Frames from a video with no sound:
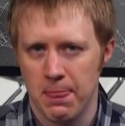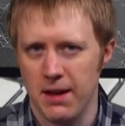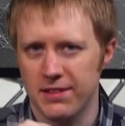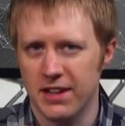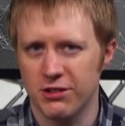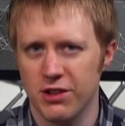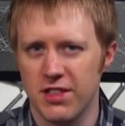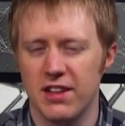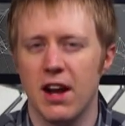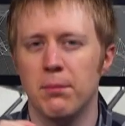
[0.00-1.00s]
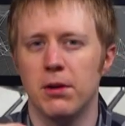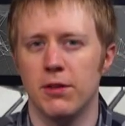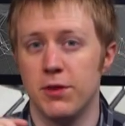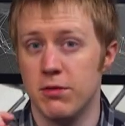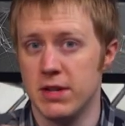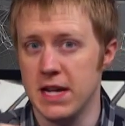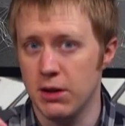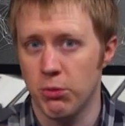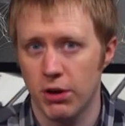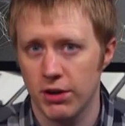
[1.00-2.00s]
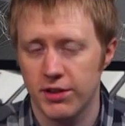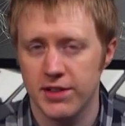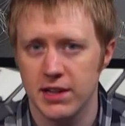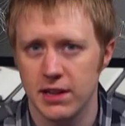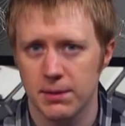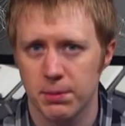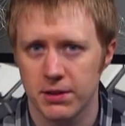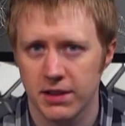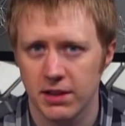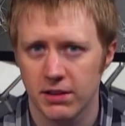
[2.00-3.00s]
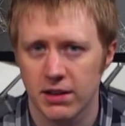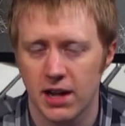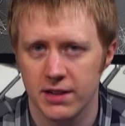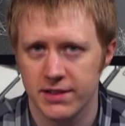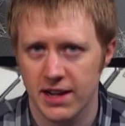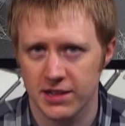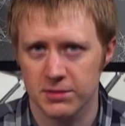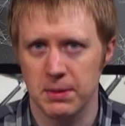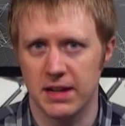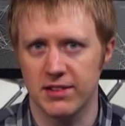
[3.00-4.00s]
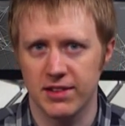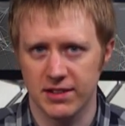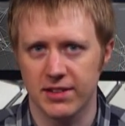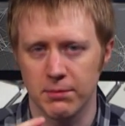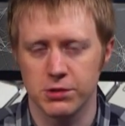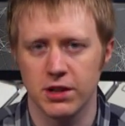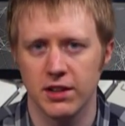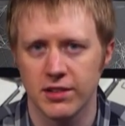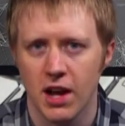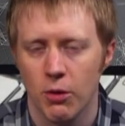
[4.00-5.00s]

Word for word: essentially the number of unique words seen in a particular context because the assumption is